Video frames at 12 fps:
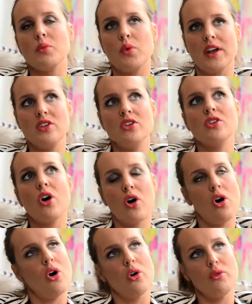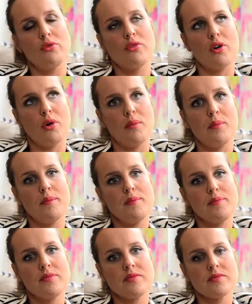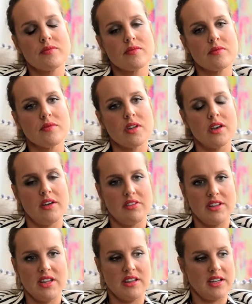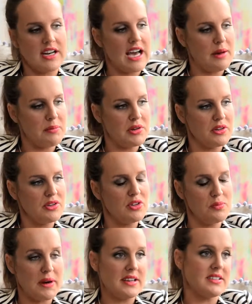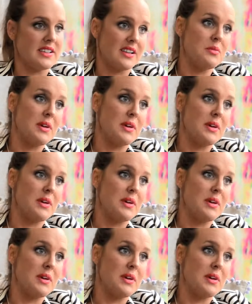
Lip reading: When you got home from everything that had happened, you basically